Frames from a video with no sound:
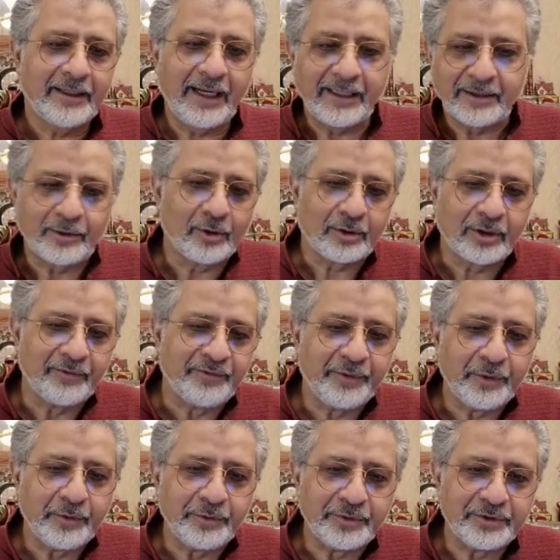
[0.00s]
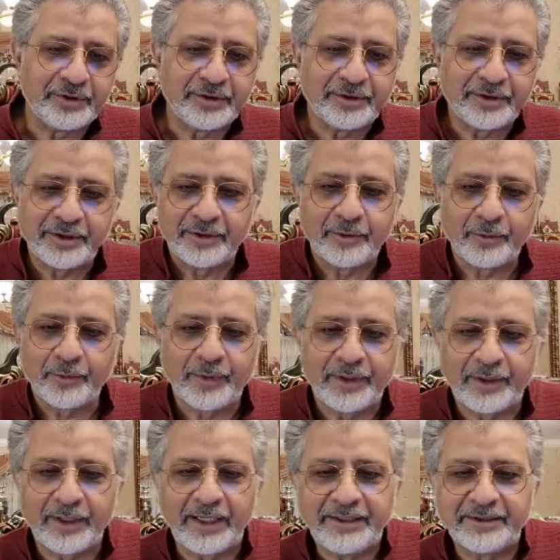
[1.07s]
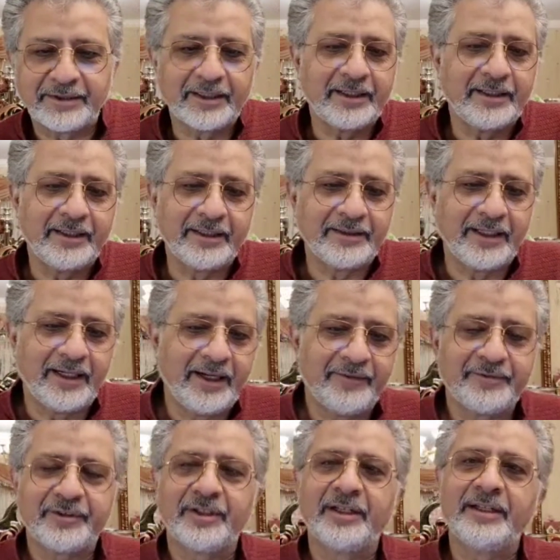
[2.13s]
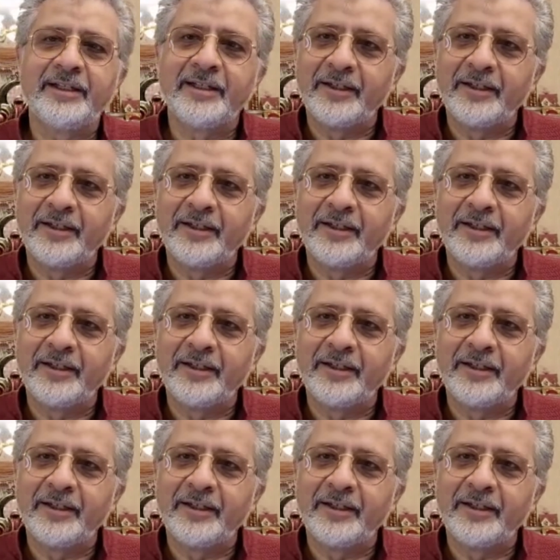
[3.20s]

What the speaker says: Ant got confused, turned on right side and then left side,